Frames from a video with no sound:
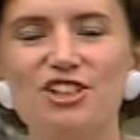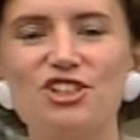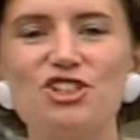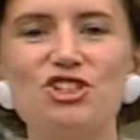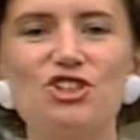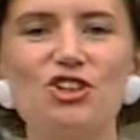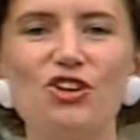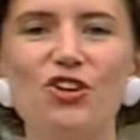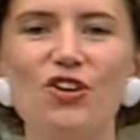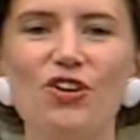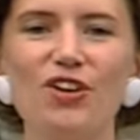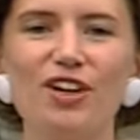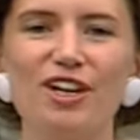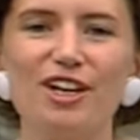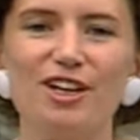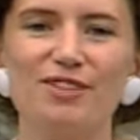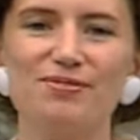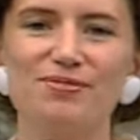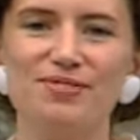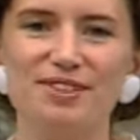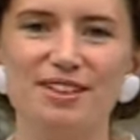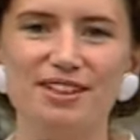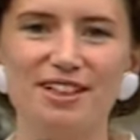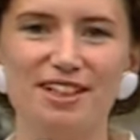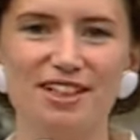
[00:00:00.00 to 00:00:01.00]
enjoy a
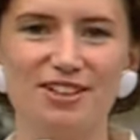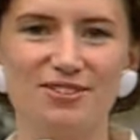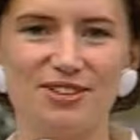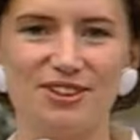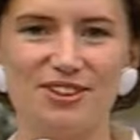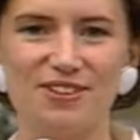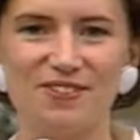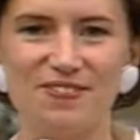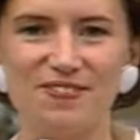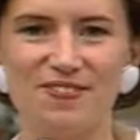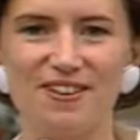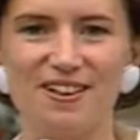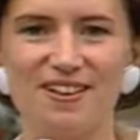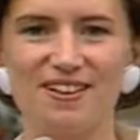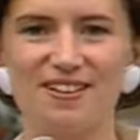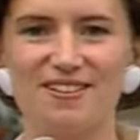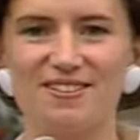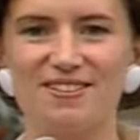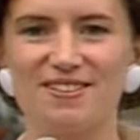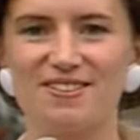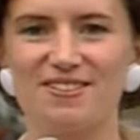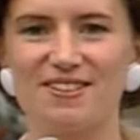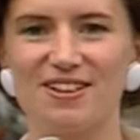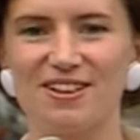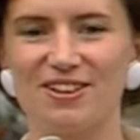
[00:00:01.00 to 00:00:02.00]
beer with the fellas as
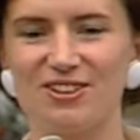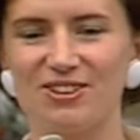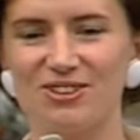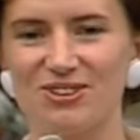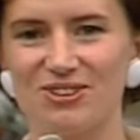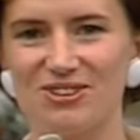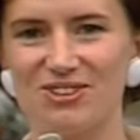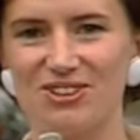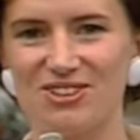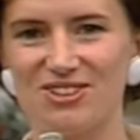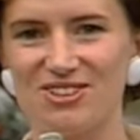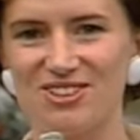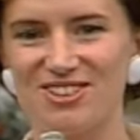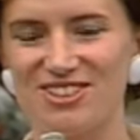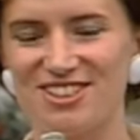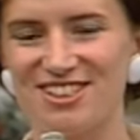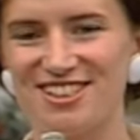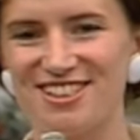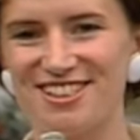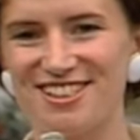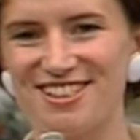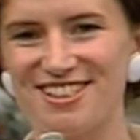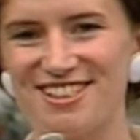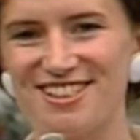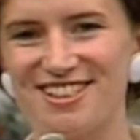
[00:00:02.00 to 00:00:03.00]
they cook sausages
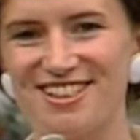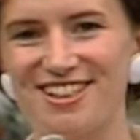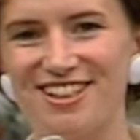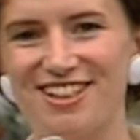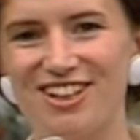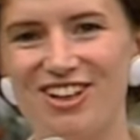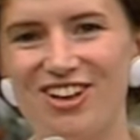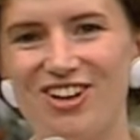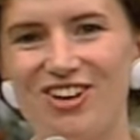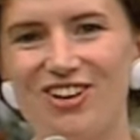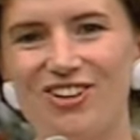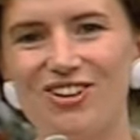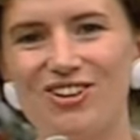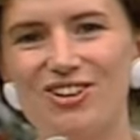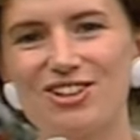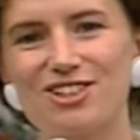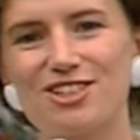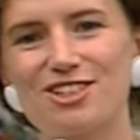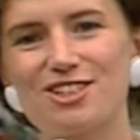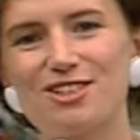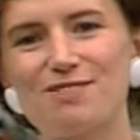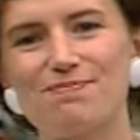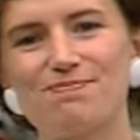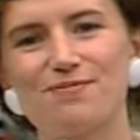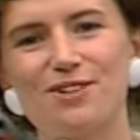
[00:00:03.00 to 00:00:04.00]
or sip
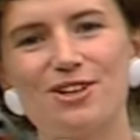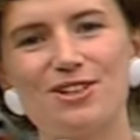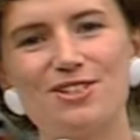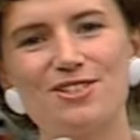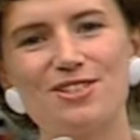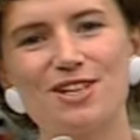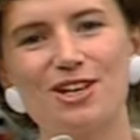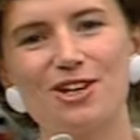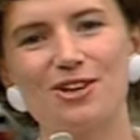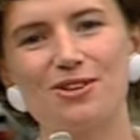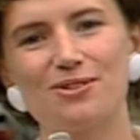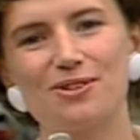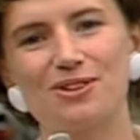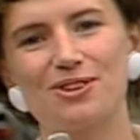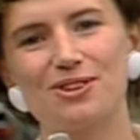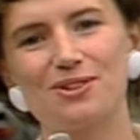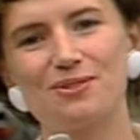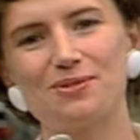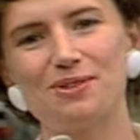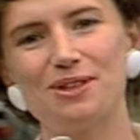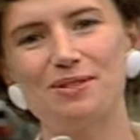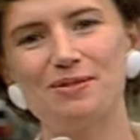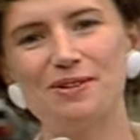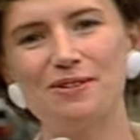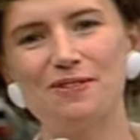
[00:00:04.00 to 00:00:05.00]
Moselle with the
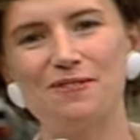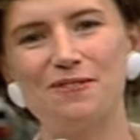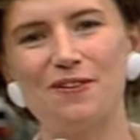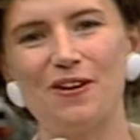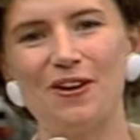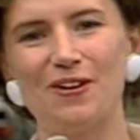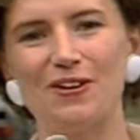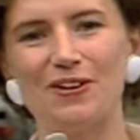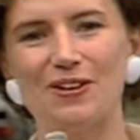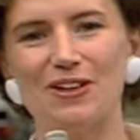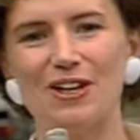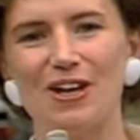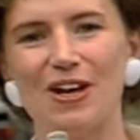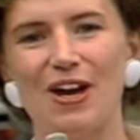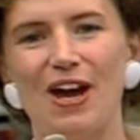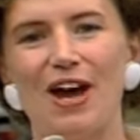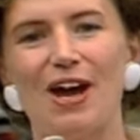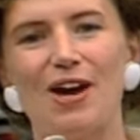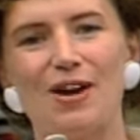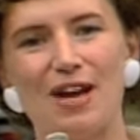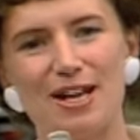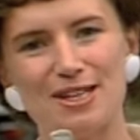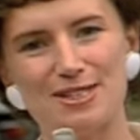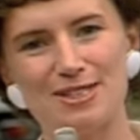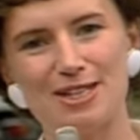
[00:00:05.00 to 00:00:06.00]
women folk
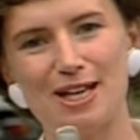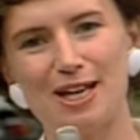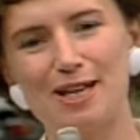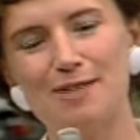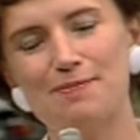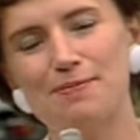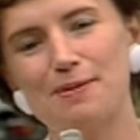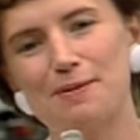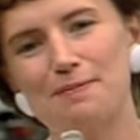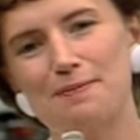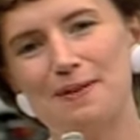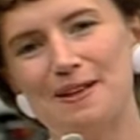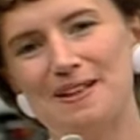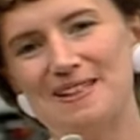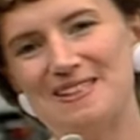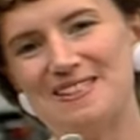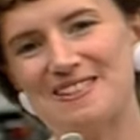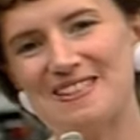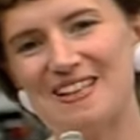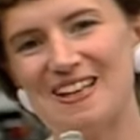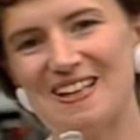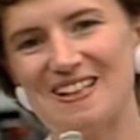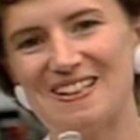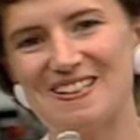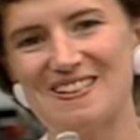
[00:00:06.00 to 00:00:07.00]
as they prepare
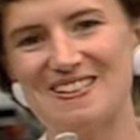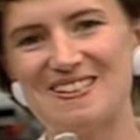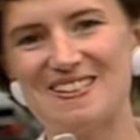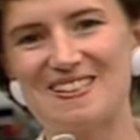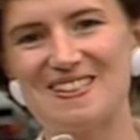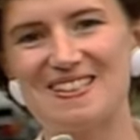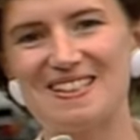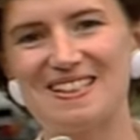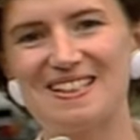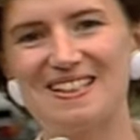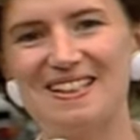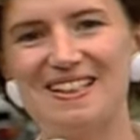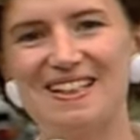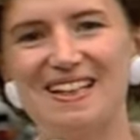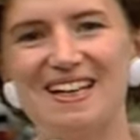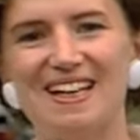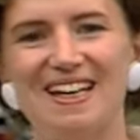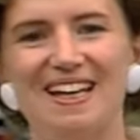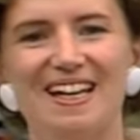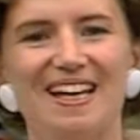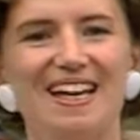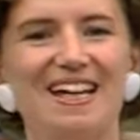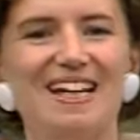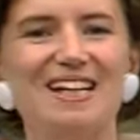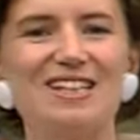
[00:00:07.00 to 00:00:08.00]
salads.
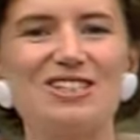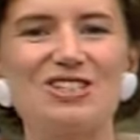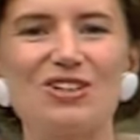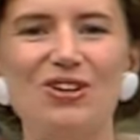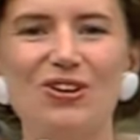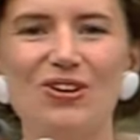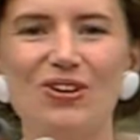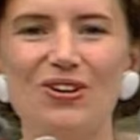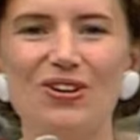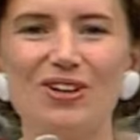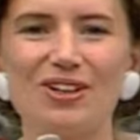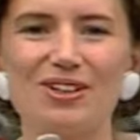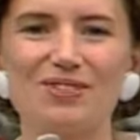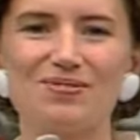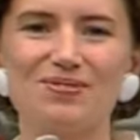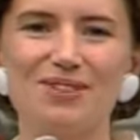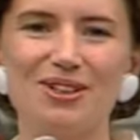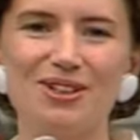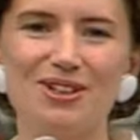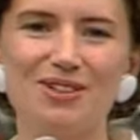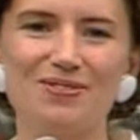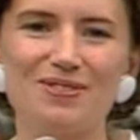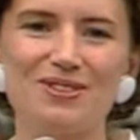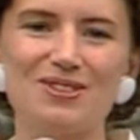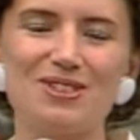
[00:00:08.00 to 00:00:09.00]
It's all at
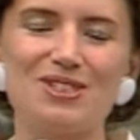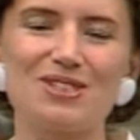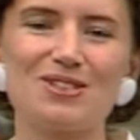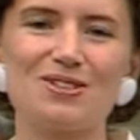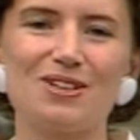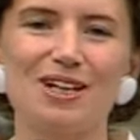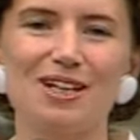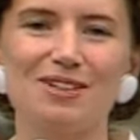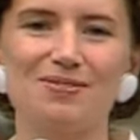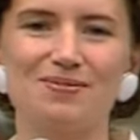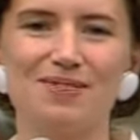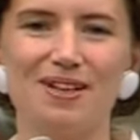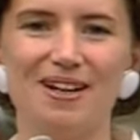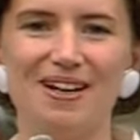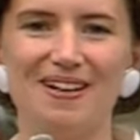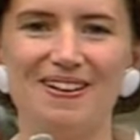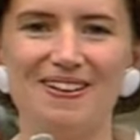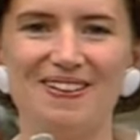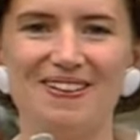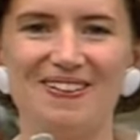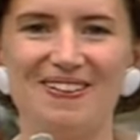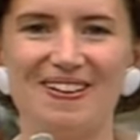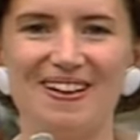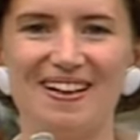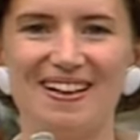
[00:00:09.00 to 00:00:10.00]
Melbourne Straight Mardi
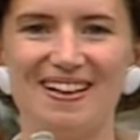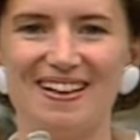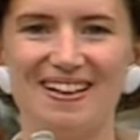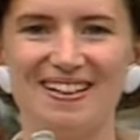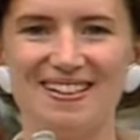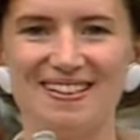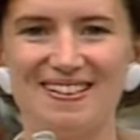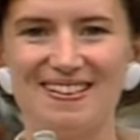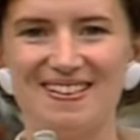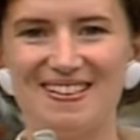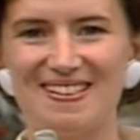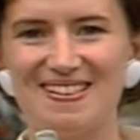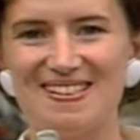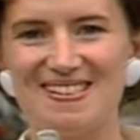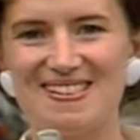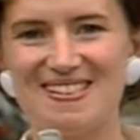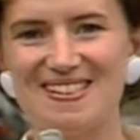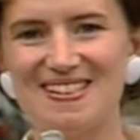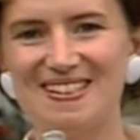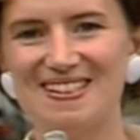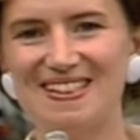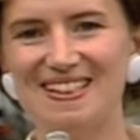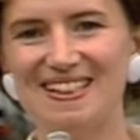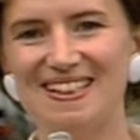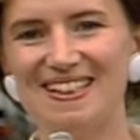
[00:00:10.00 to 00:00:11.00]
Gras.
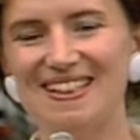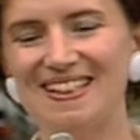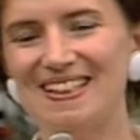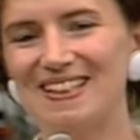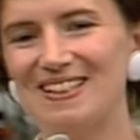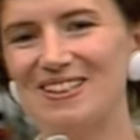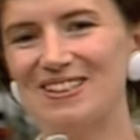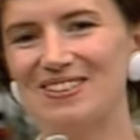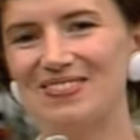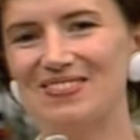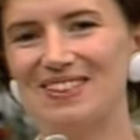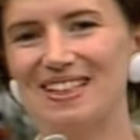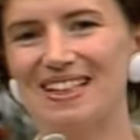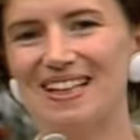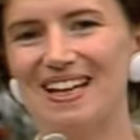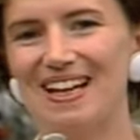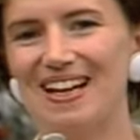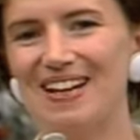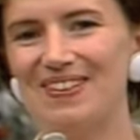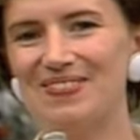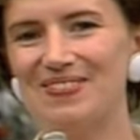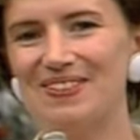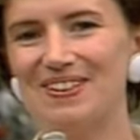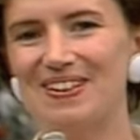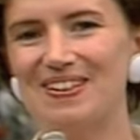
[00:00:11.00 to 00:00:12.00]
Sydney, you'll be
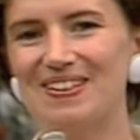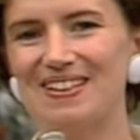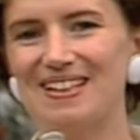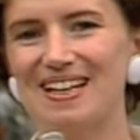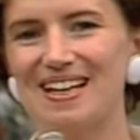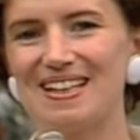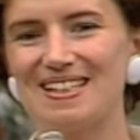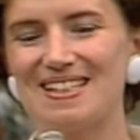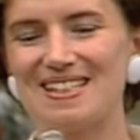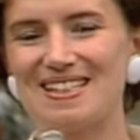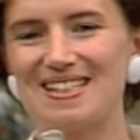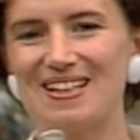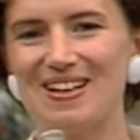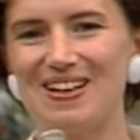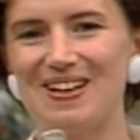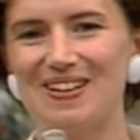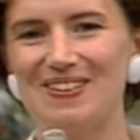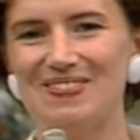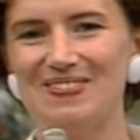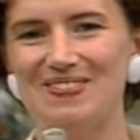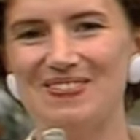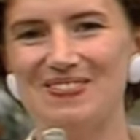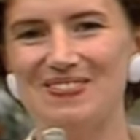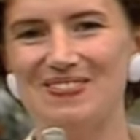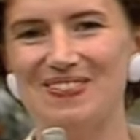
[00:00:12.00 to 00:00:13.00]
laughing on the other side of
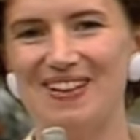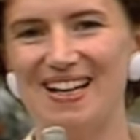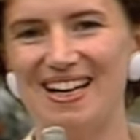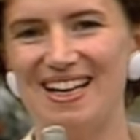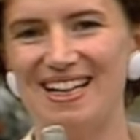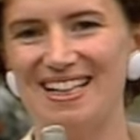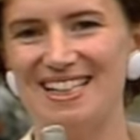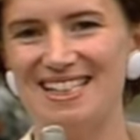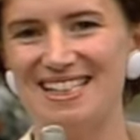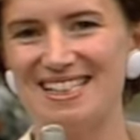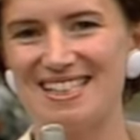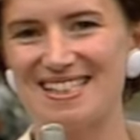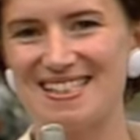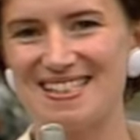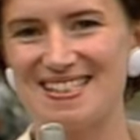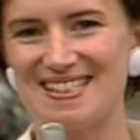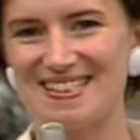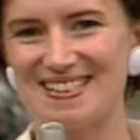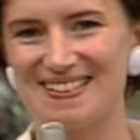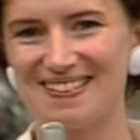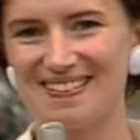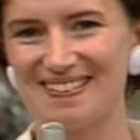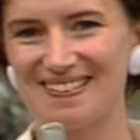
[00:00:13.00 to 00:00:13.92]
your face.